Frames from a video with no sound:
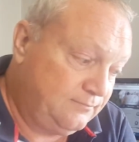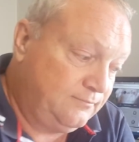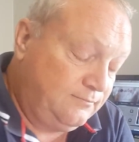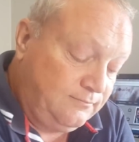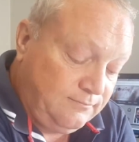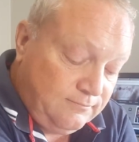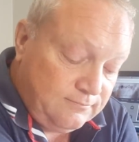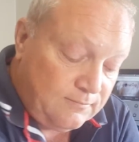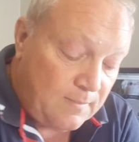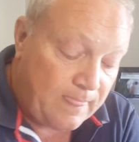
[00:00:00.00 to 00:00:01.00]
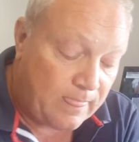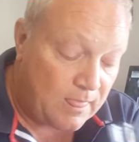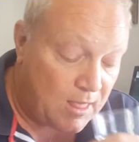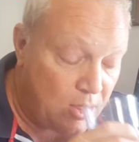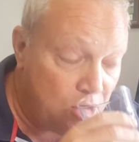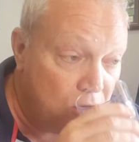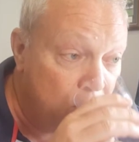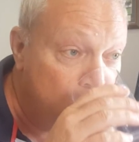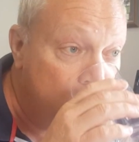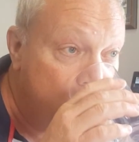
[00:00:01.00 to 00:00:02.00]
we've got Jon Snow.
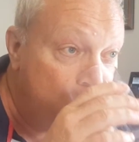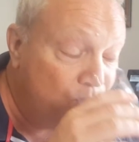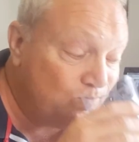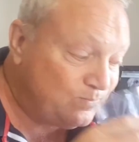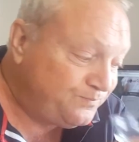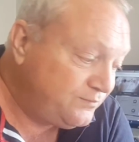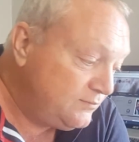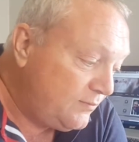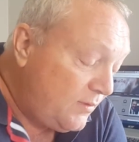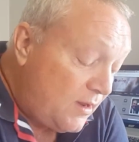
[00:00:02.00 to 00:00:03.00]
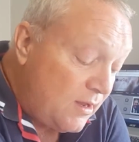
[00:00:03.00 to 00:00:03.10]
Sorry.